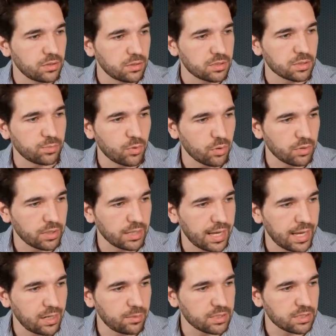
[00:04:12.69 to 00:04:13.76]
supporting
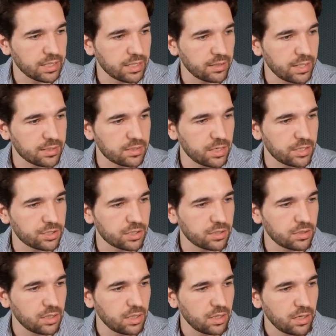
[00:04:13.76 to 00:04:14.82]
cannabis
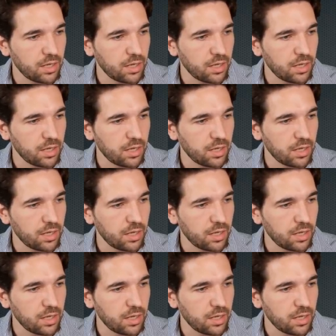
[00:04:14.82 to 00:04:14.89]
legalization,